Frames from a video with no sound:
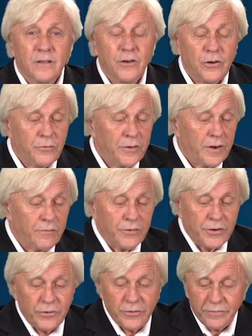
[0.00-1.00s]
You know, whenever
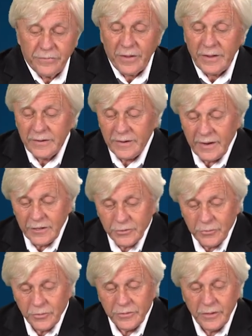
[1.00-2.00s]
you're in
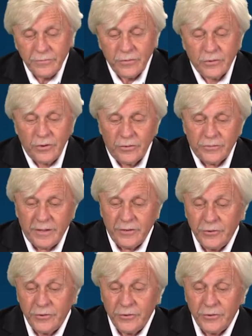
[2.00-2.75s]
financial difficulty